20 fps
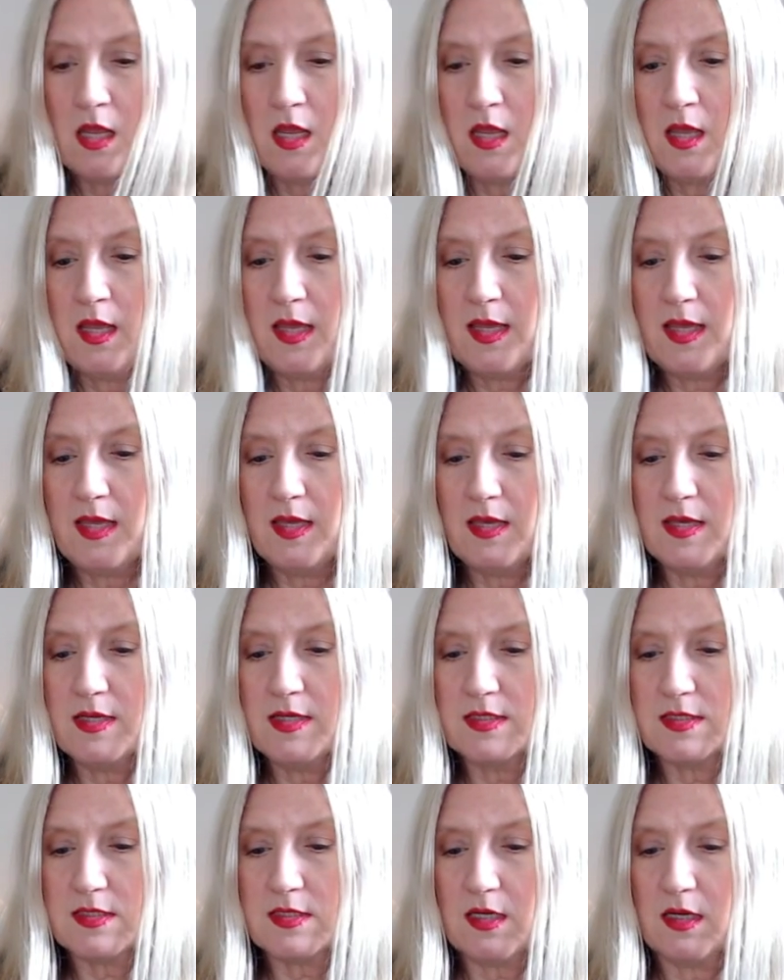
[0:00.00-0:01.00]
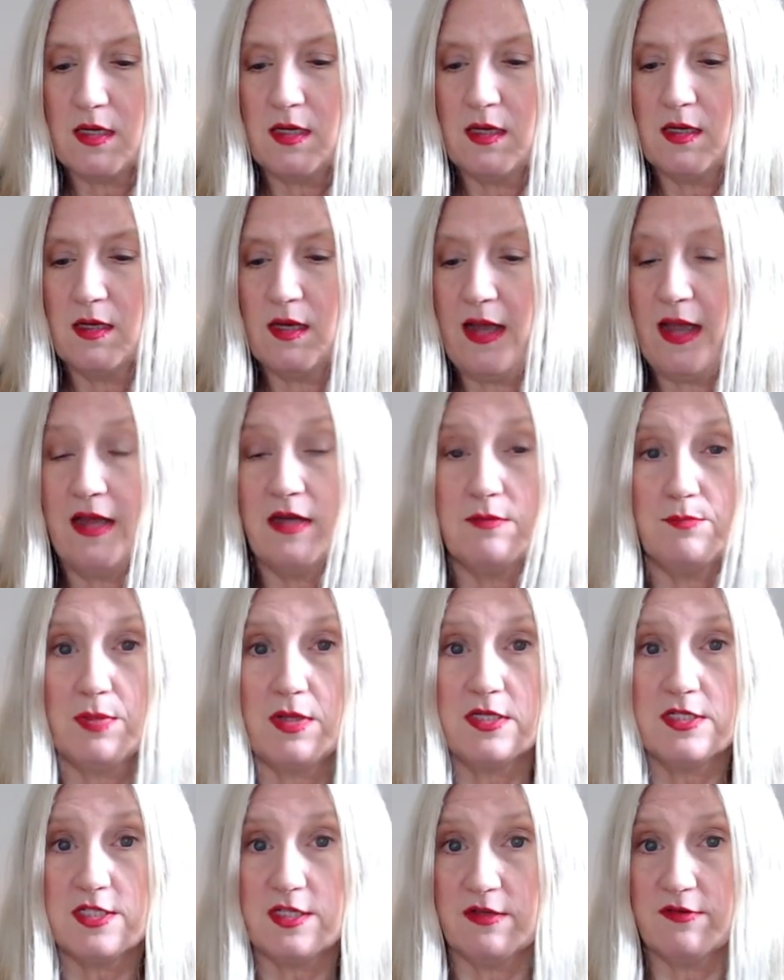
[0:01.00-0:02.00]
is, uh, I had
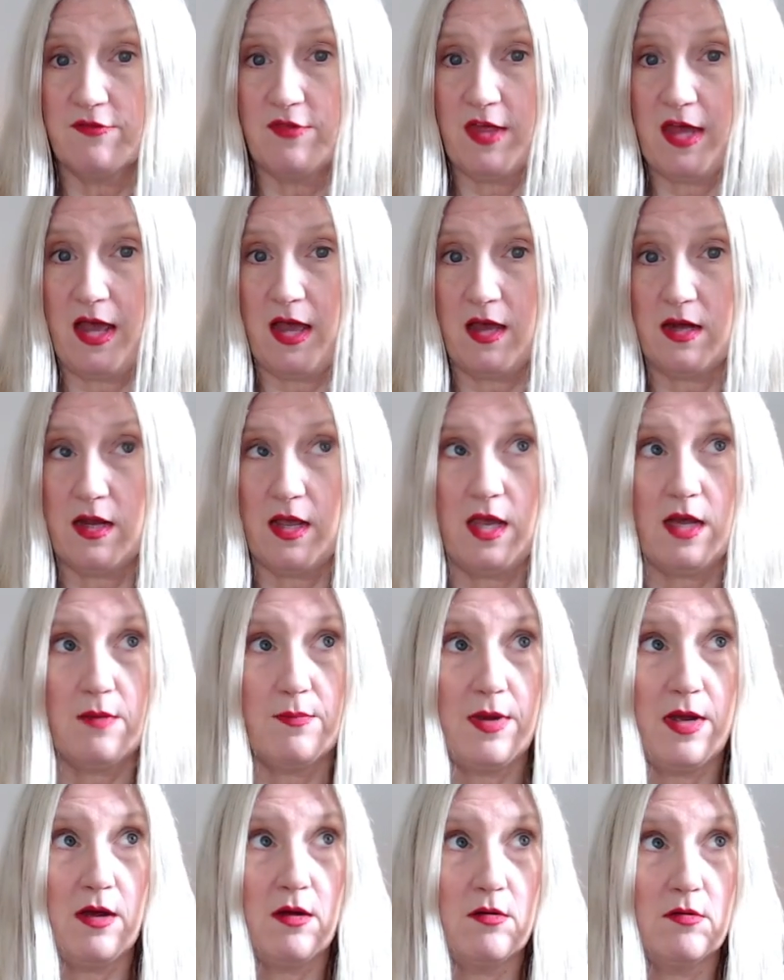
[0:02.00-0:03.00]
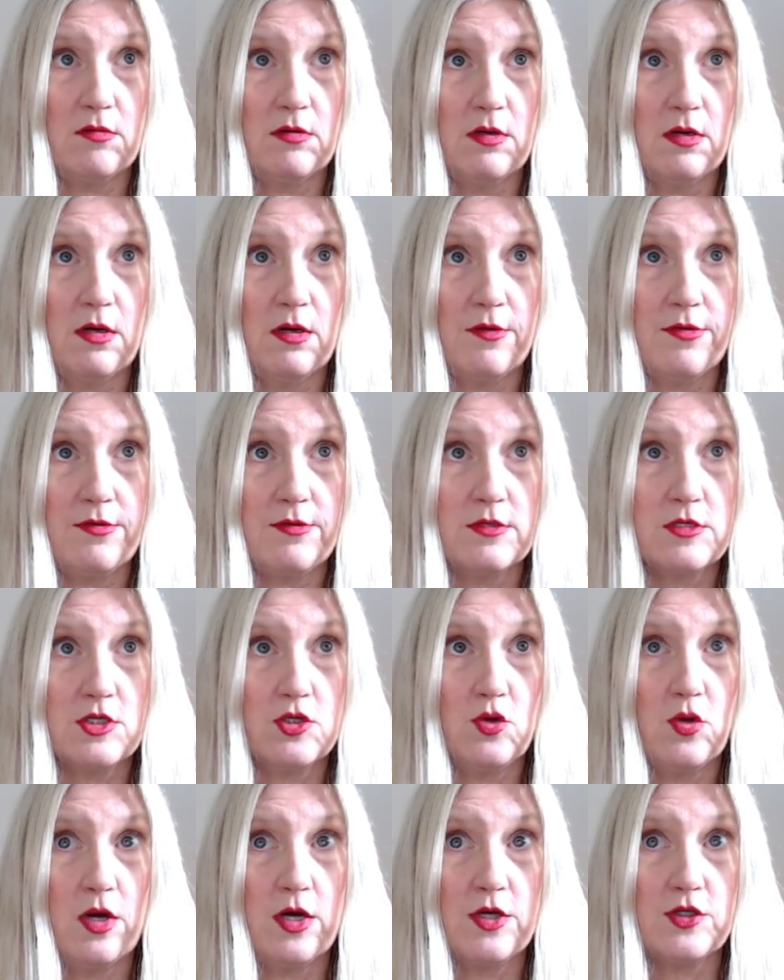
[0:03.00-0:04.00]
plenty of that. I had about uh,
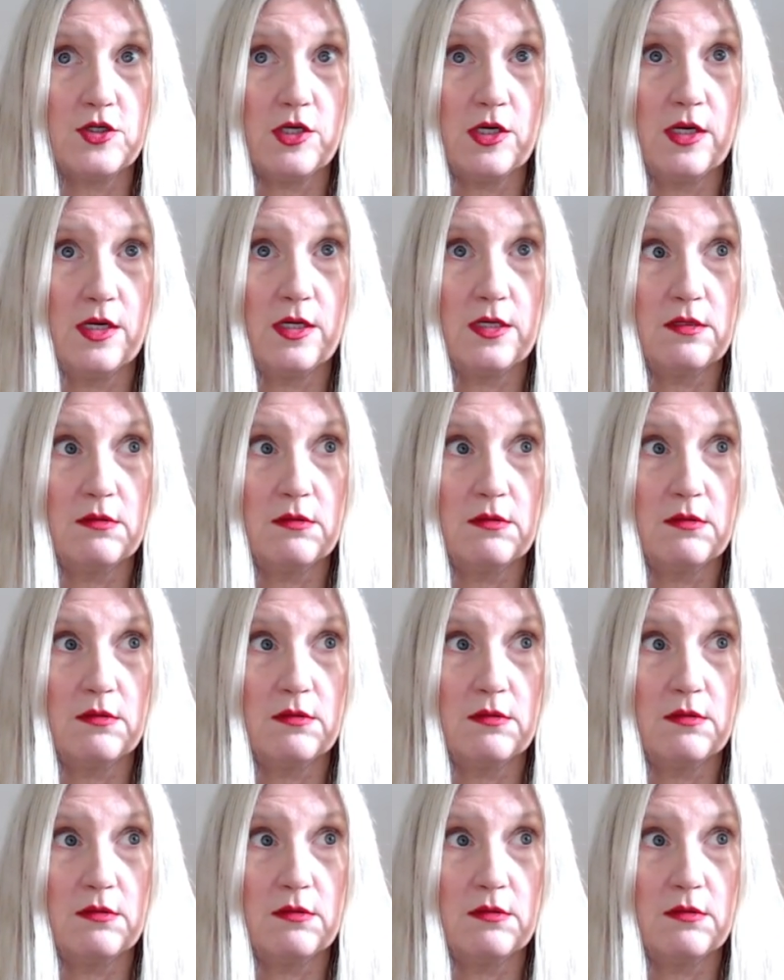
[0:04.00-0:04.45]
two hundred,